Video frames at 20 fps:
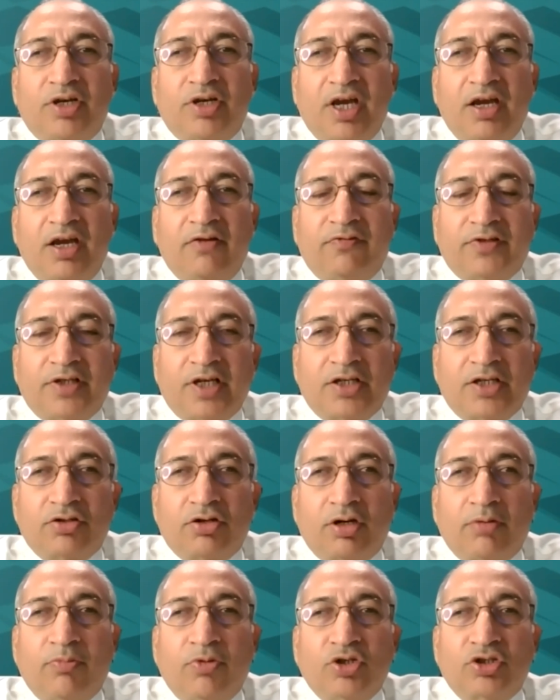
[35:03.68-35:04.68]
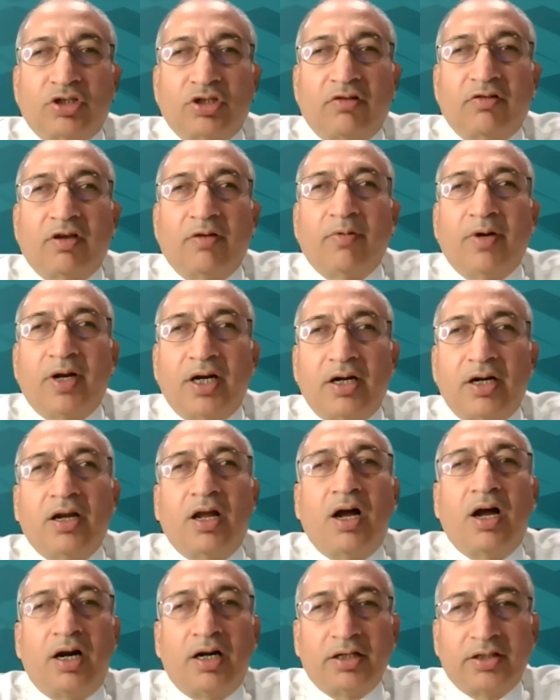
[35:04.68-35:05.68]
you gave, Sajay, most of them are
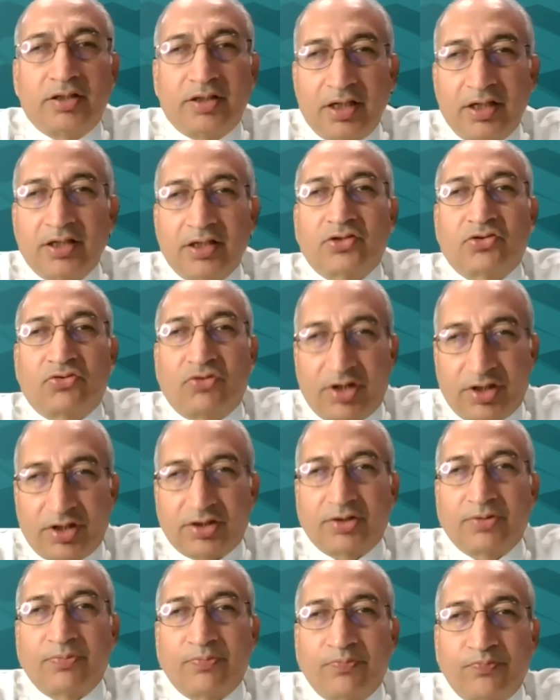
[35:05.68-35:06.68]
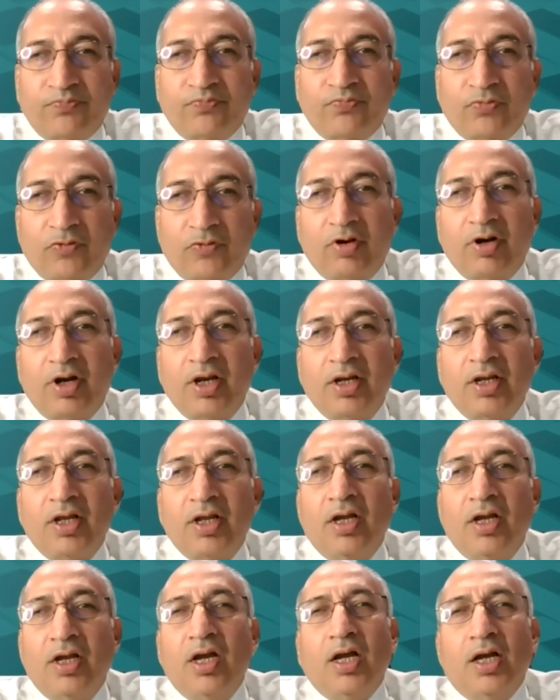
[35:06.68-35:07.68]
large industries, right?
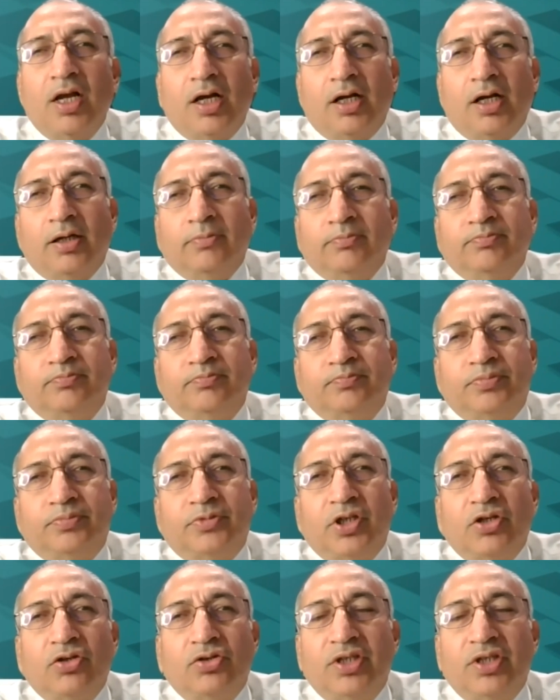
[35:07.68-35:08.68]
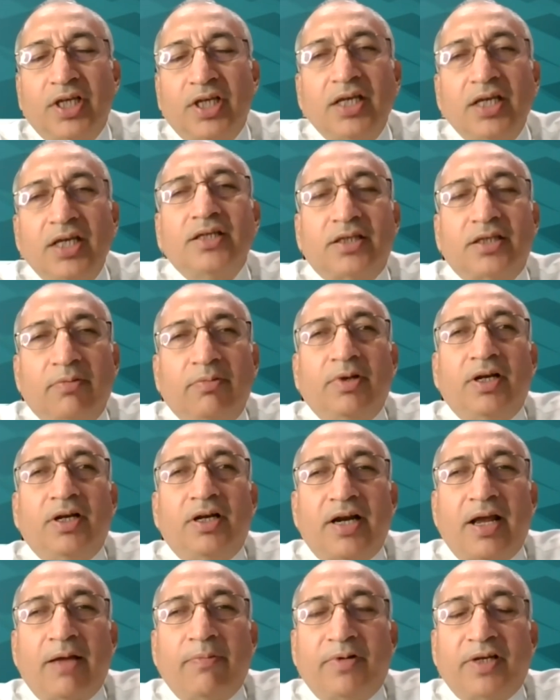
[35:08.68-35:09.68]
Um, do you see
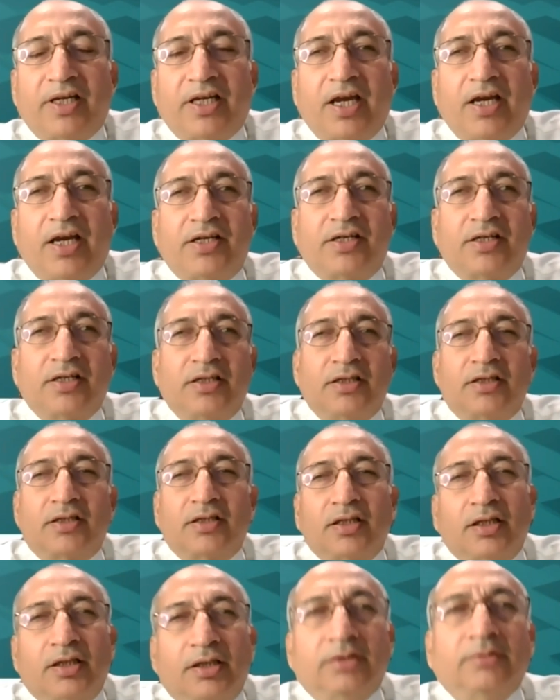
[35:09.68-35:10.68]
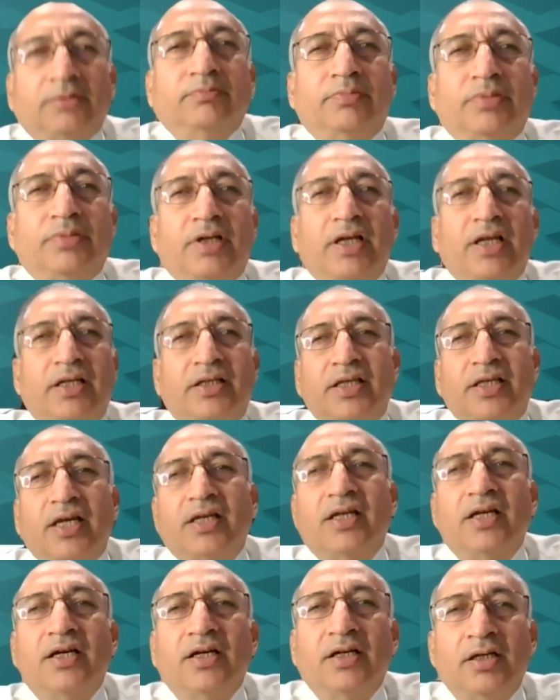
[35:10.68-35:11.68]
similar applications, let's
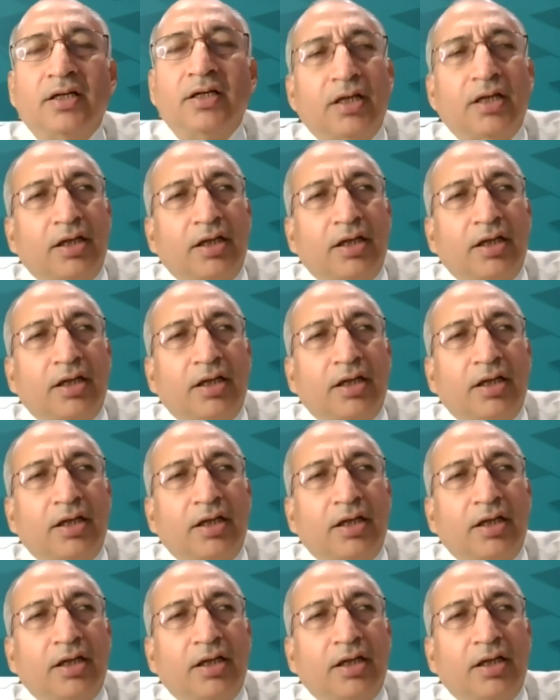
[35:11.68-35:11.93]
say, in a